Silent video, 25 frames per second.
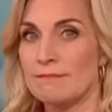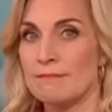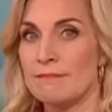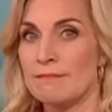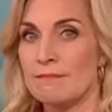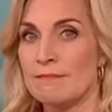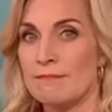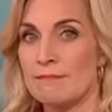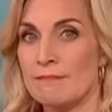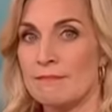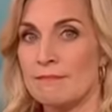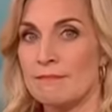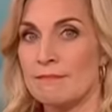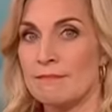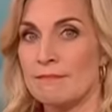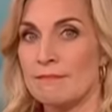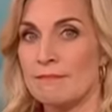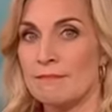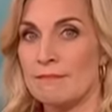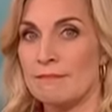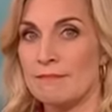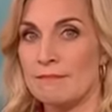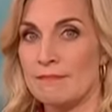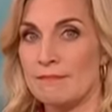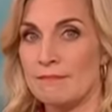
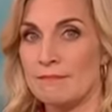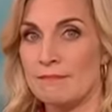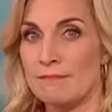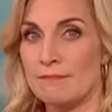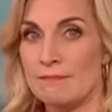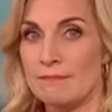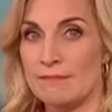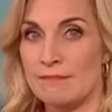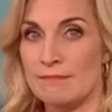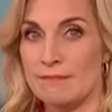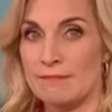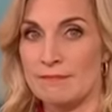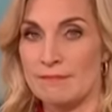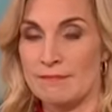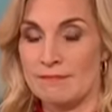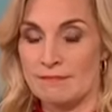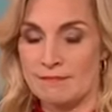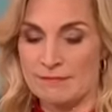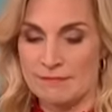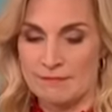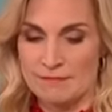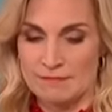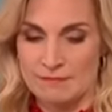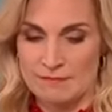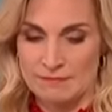
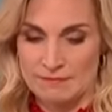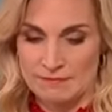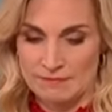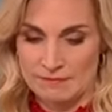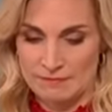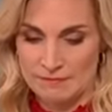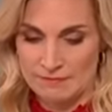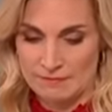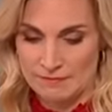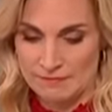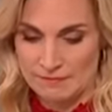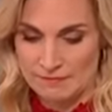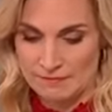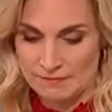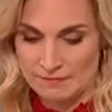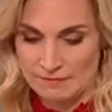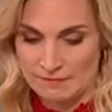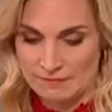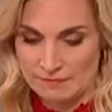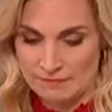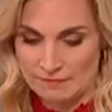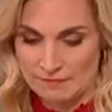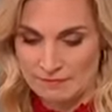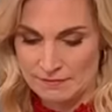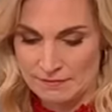
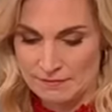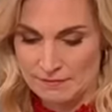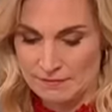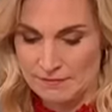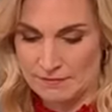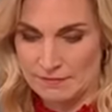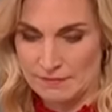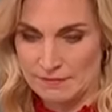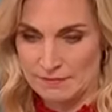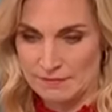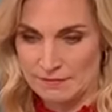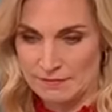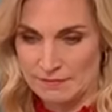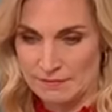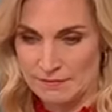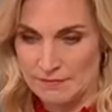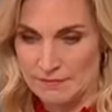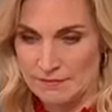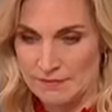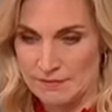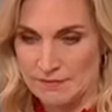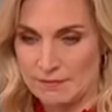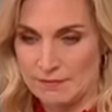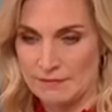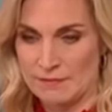
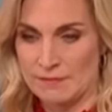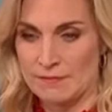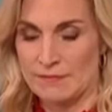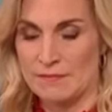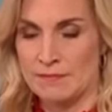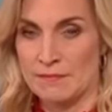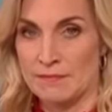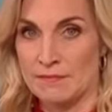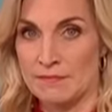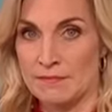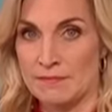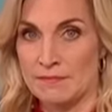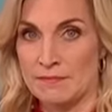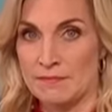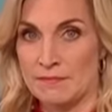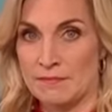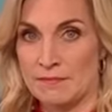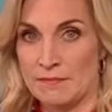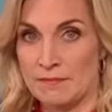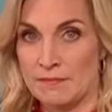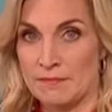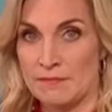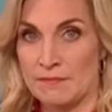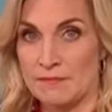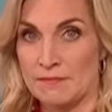
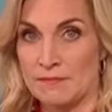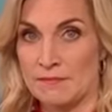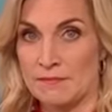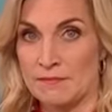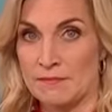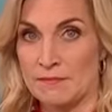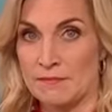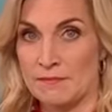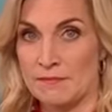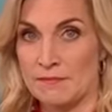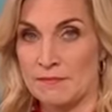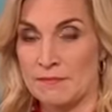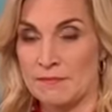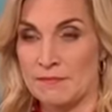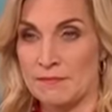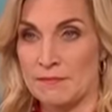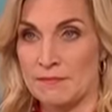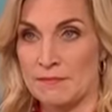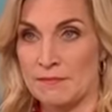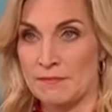No words are spoken by the person on screen.